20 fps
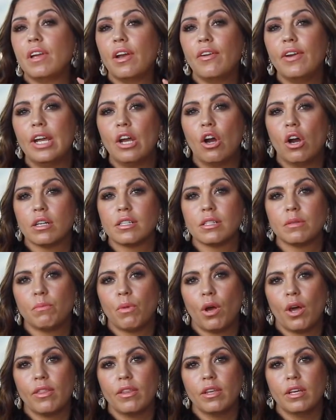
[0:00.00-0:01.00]
very hot and
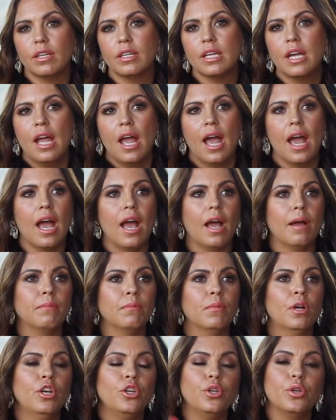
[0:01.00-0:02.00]
bothered,
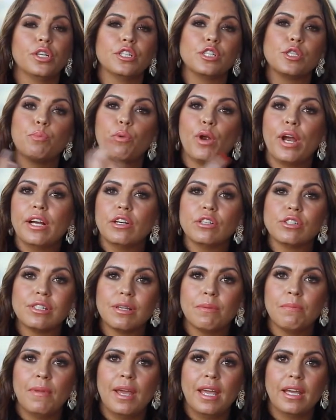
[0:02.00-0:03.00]
you can spray on
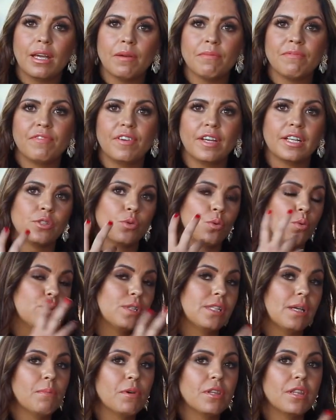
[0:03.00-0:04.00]
some makeup fix or
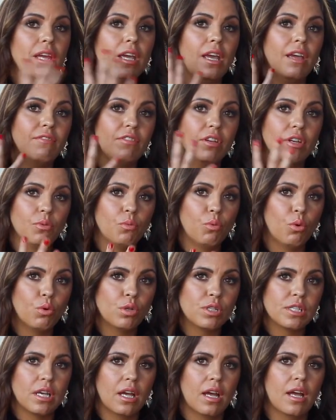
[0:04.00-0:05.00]
some of the Evian
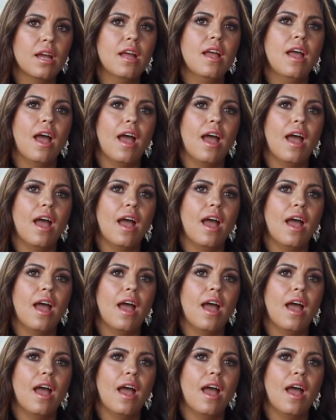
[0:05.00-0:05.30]
water